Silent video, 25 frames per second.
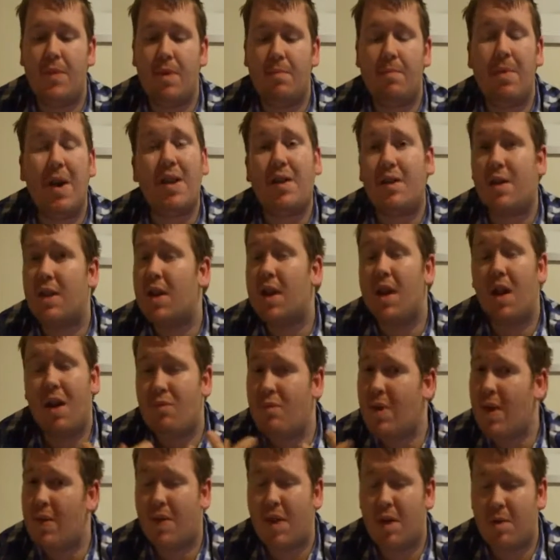Basically, I
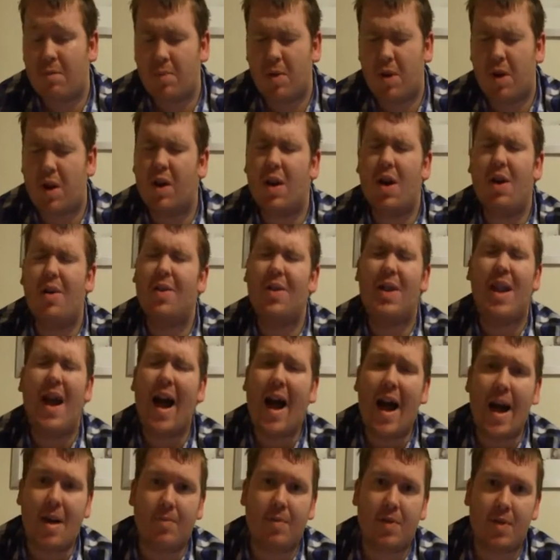read this book and I was
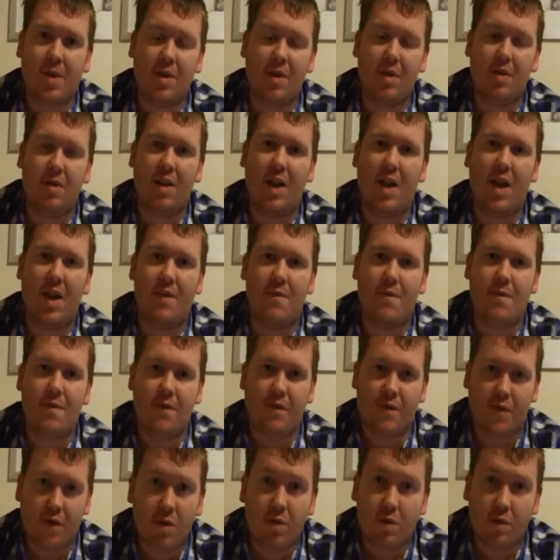absolutely
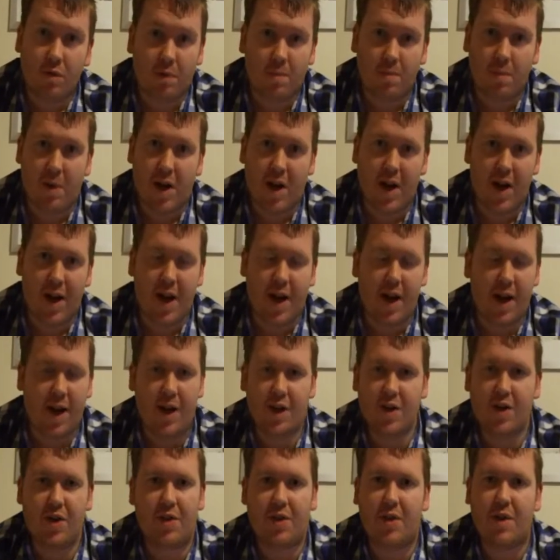enthralled by it.
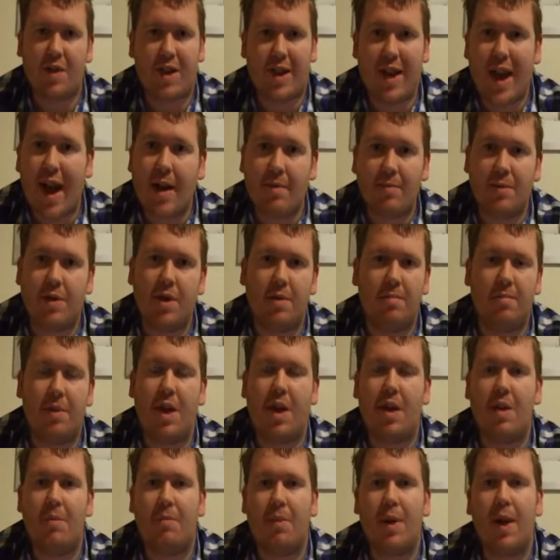It just captured me
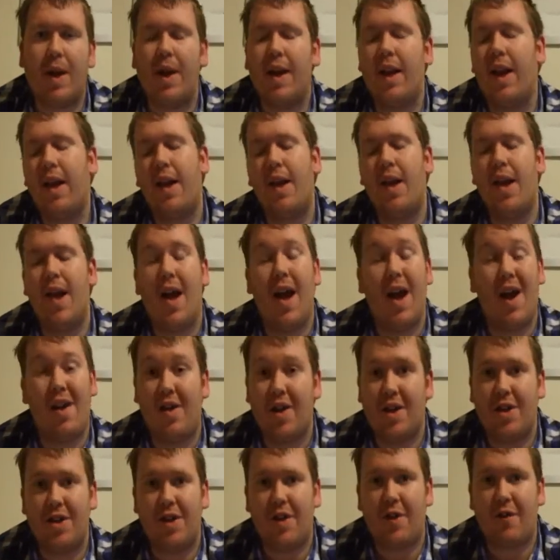completely and
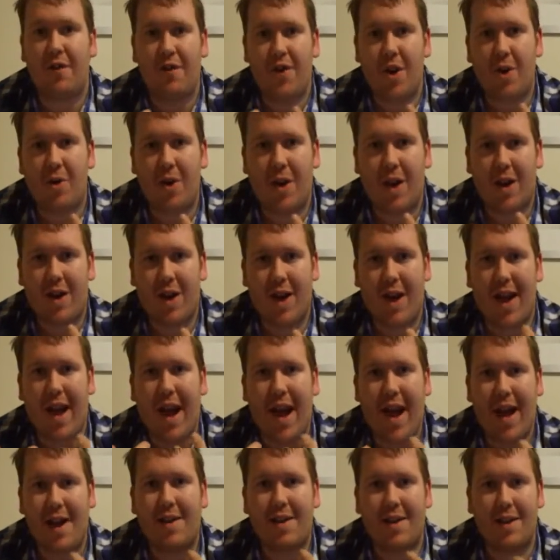I just felt like I
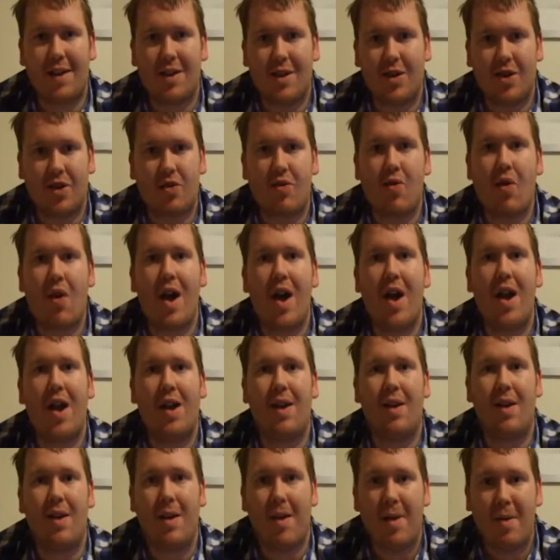had to try
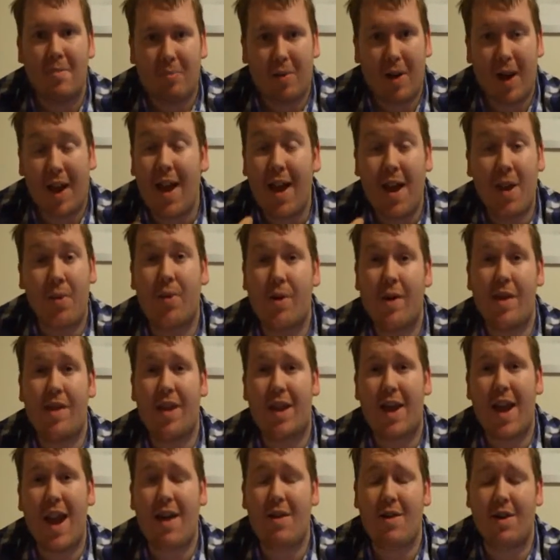and play one of the
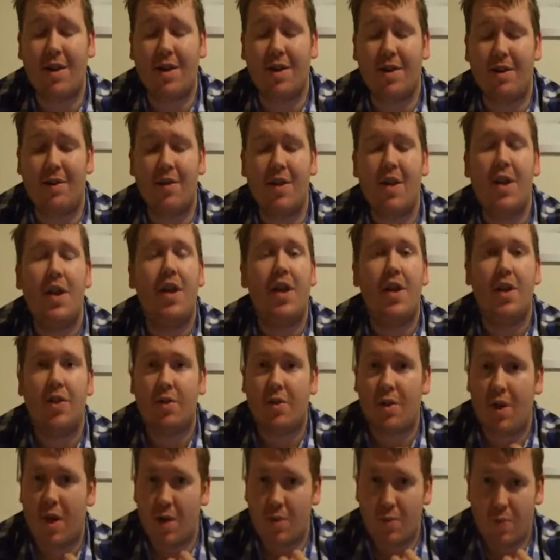characters.
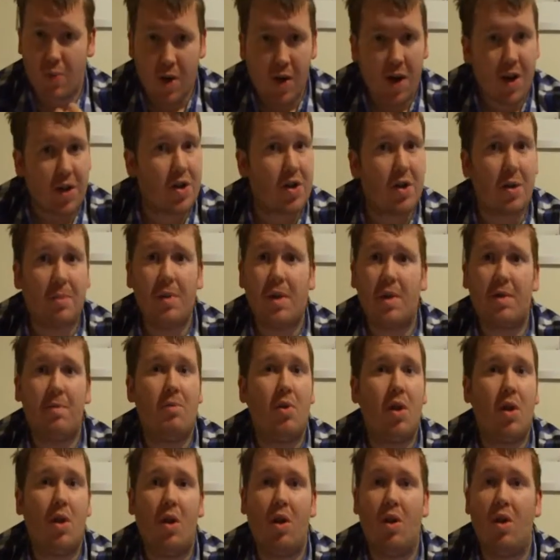So I workshopped this
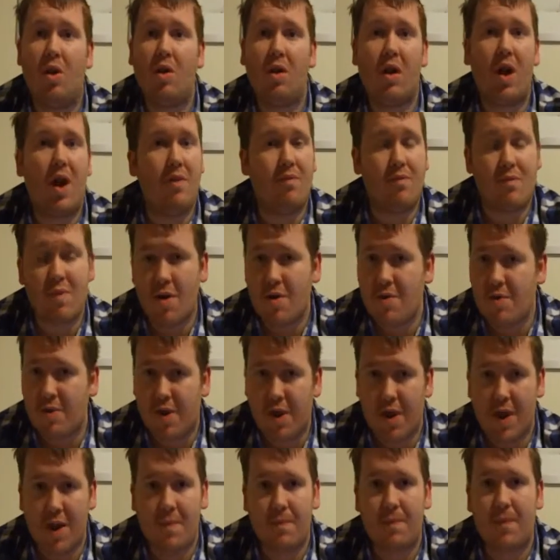monologue, I
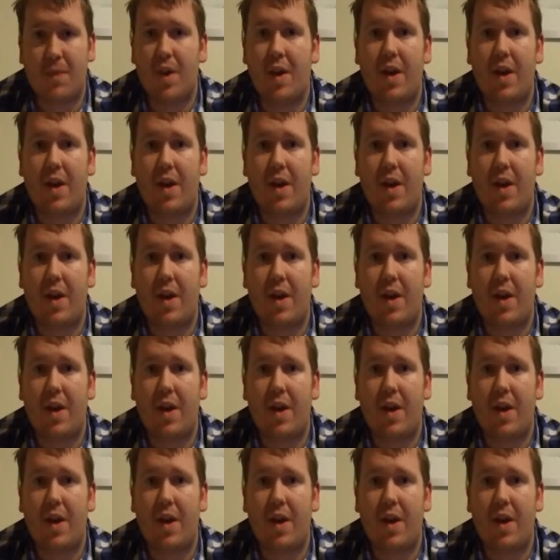wrote it.